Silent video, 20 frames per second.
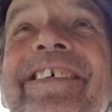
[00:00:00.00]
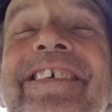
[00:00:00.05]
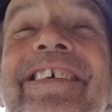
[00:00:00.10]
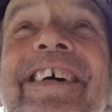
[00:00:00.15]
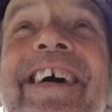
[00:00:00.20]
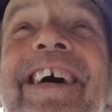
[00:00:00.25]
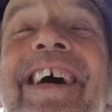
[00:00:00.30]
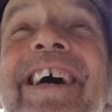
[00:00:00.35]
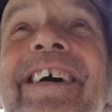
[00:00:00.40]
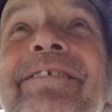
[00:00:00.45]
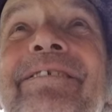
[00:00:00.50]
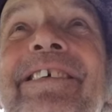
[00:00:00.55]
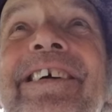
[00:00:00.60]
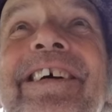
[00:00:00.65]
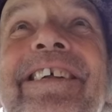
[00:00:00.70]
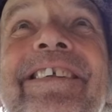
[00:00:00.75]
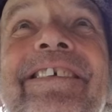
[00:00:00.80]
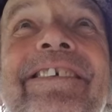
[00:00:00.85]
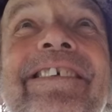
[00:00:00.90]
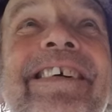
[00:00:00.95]
Oh, yeah, bring
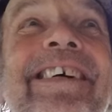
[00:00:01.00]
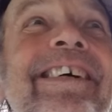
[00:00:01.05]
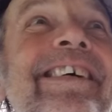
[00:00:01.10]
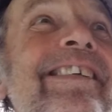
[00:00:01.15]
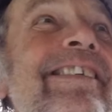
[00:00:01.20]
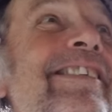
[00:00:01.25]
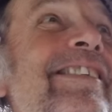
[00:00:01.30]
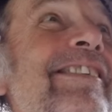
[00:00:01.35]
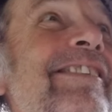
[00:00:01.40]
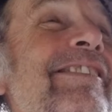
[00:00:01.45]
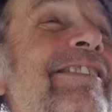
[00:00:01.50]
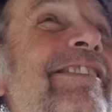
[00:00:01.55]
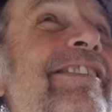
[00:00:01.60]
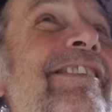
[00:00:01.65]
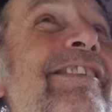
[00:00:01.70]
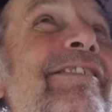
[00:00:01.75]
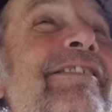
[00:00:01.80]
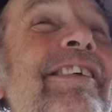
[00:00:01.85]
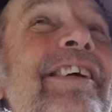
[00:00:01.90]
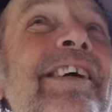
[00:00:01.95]
three
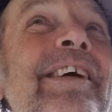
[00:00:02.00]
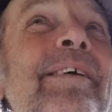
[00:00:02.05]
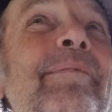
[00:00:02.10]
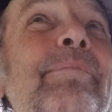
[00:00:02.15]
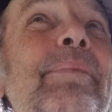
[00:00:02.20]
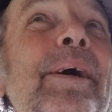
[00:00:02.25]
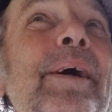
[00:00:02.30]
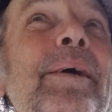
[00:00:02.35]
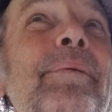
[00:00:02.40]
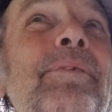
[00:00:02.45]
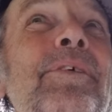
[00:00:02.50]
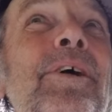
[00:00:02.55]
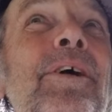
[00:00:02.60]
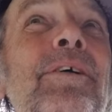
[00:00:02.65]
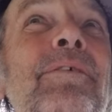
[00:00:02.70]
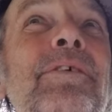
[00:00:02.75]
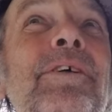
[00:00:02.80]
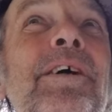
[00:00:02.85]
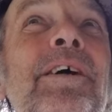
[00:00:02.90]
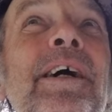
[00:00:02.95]
babes
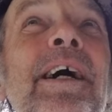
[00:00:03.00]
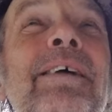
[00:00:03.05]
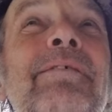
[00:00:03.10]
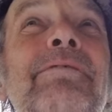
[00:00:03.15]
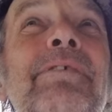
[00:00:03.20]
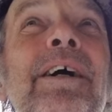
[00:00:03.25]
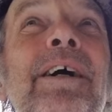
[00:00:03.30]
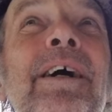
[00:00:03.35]
over. I'll have